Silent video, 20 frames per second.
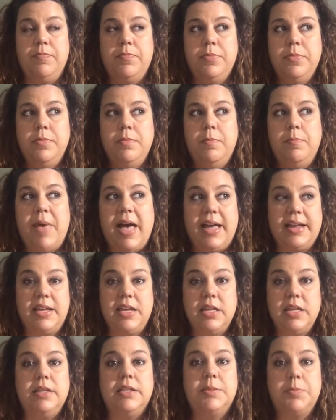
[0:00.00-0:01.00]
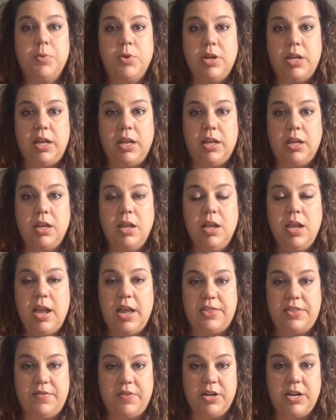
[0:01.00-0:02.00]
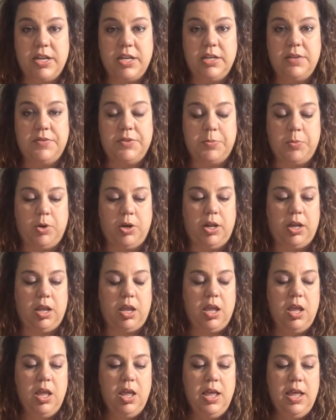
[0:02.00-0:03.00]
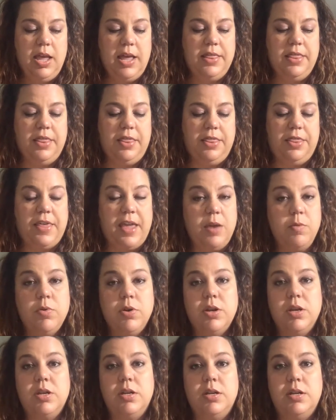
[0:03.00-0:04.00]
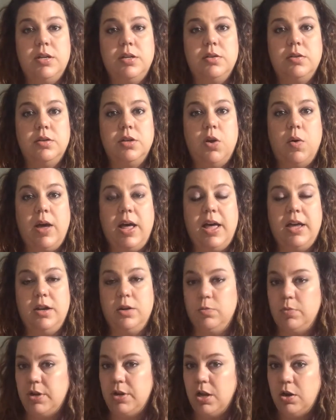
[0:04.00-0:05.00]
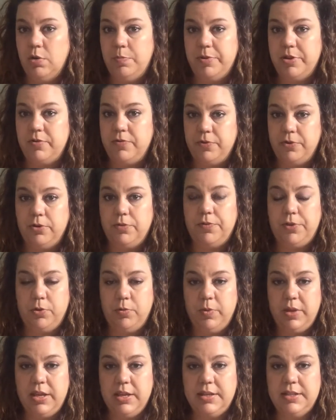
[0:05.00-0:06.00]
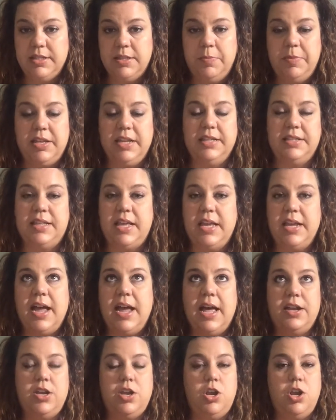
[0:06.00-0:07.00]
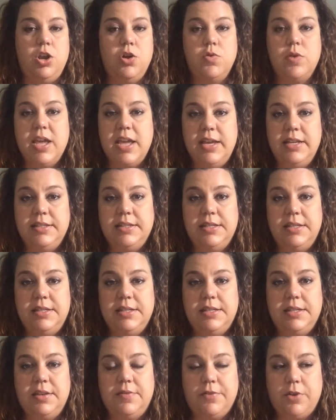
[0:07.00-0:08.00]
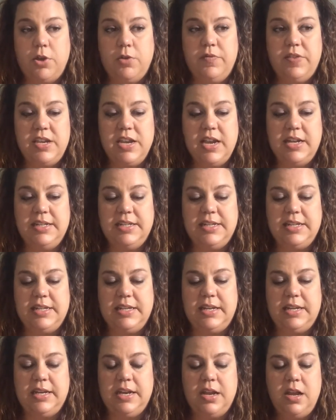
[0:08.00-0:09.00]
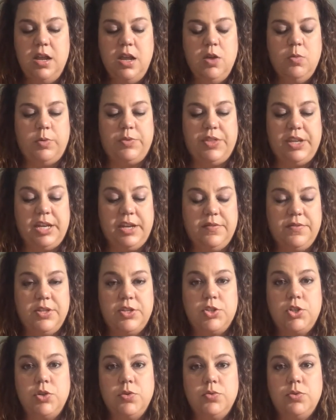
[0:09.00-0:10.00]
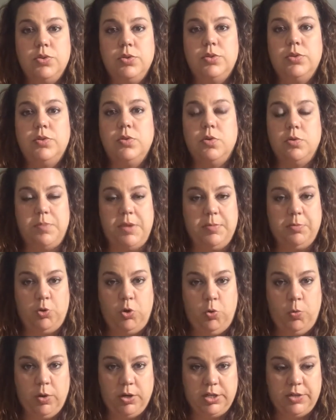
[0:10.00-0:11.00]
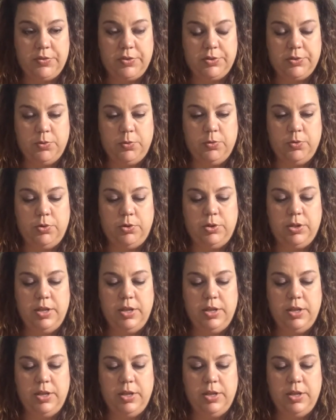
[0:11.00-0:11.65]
back in the spring, at the very end of spring, they were gonna go ahead and reopen for a few weeks because they had had no cases of COVID-19 with any of the students or people who worked at the school.